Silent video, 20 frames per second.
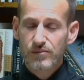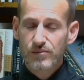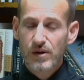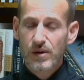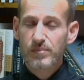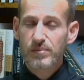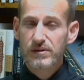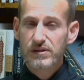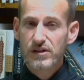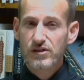
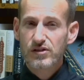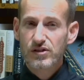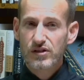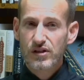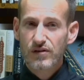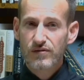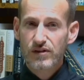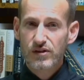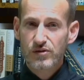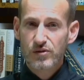repetition
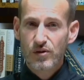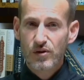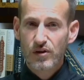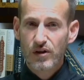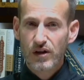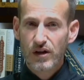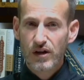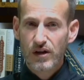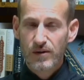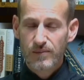of the
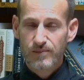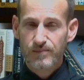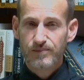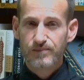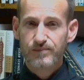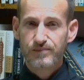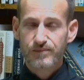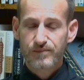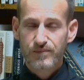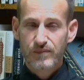Torah
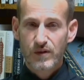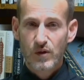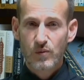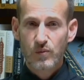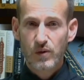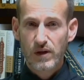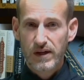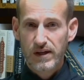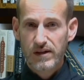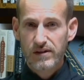
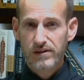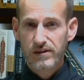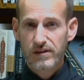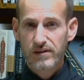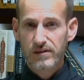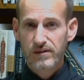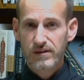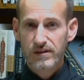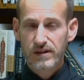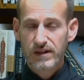with,
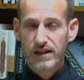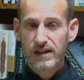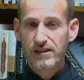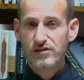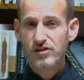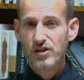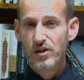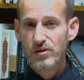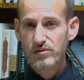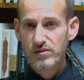he
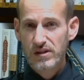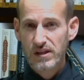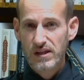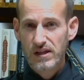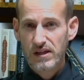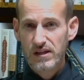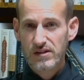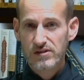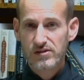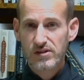chose
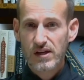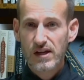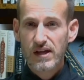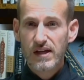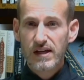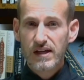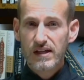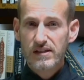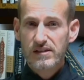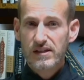these.
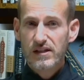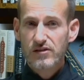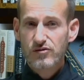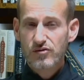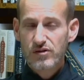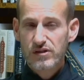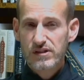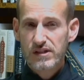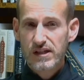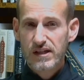It's
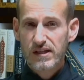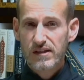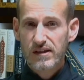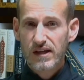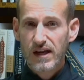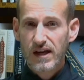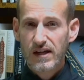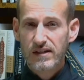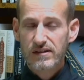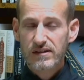interesting
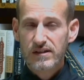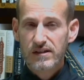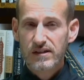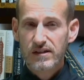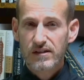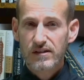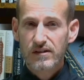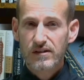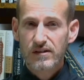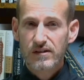that
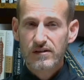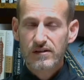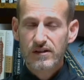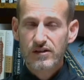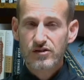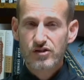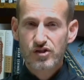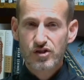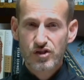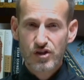the
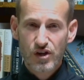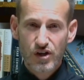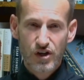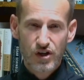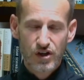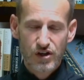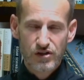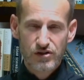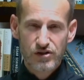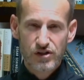
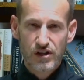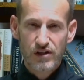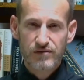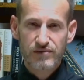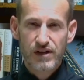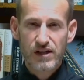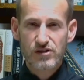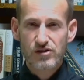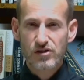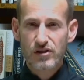church
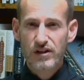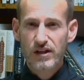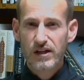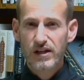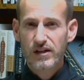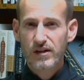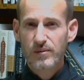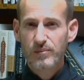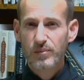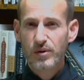
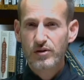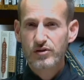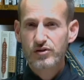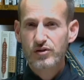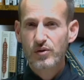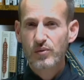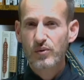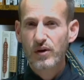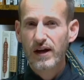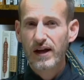eventually pushed
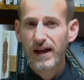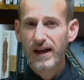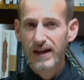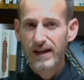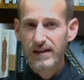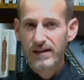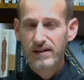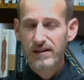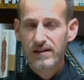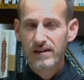
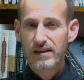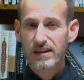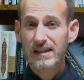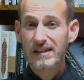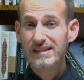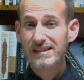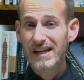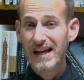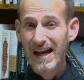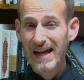away
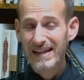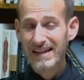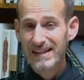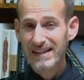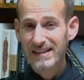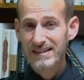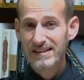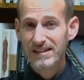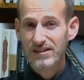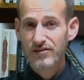the
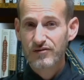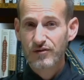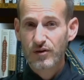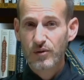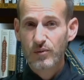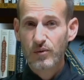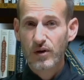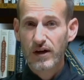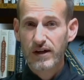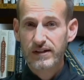diet for
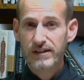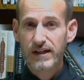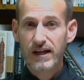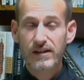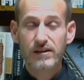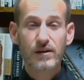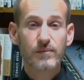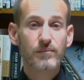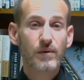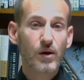one
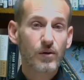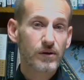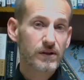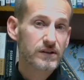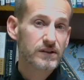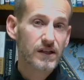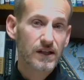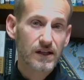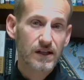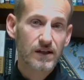and the
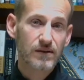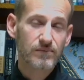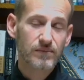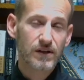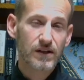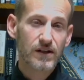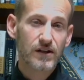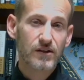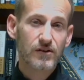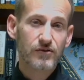Moedim
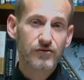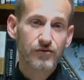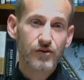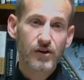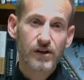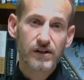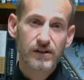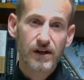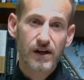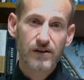
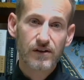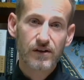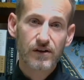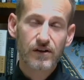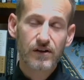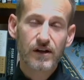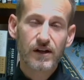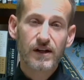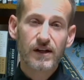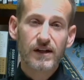for
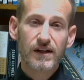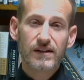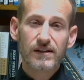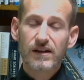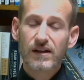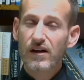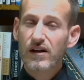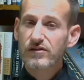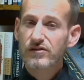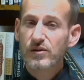another.
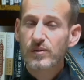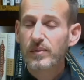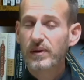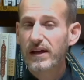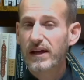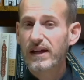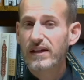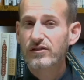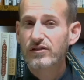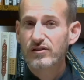They also
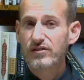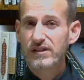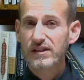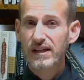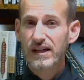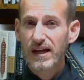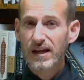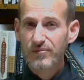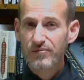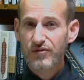began to
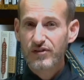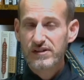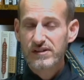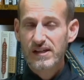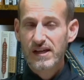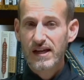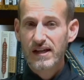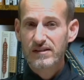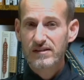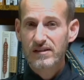
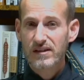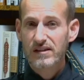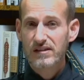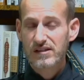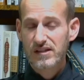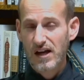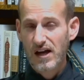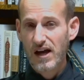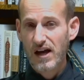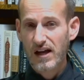de-emphasize the
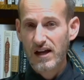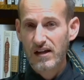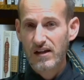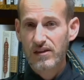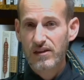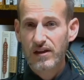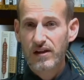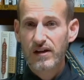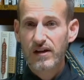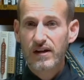
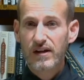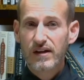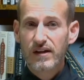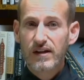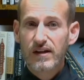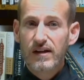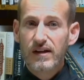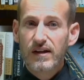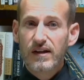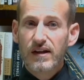tithe.
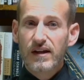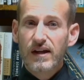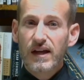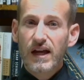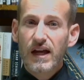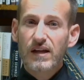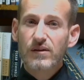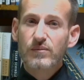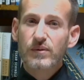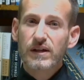
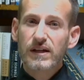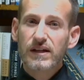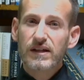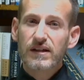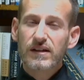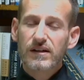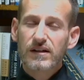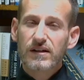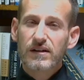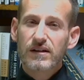And
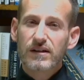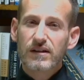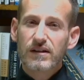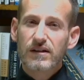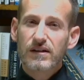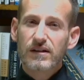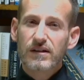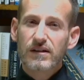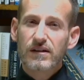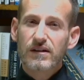we
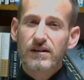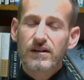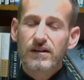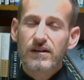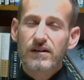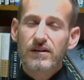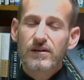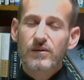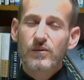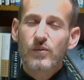
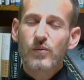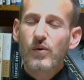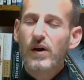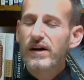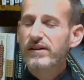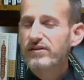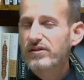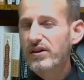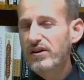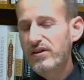
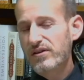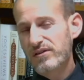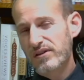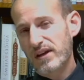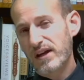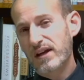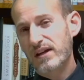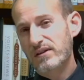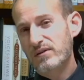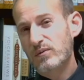wonder
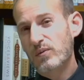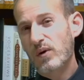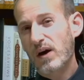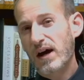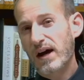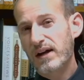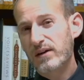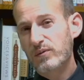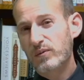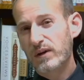then
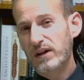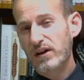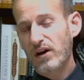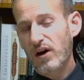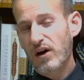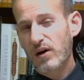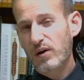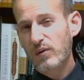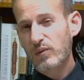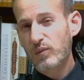why we
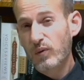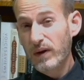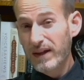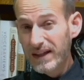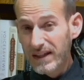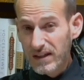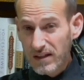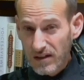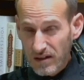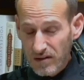are
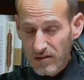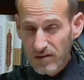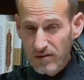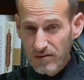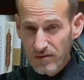weak,